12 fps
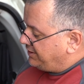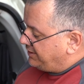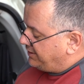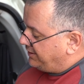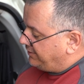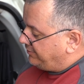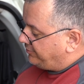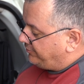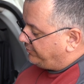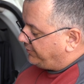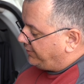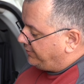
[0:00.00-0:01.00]
Now
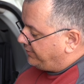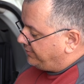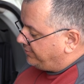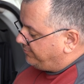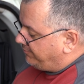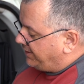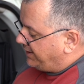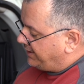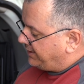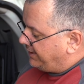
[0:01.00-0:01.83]
there's a mark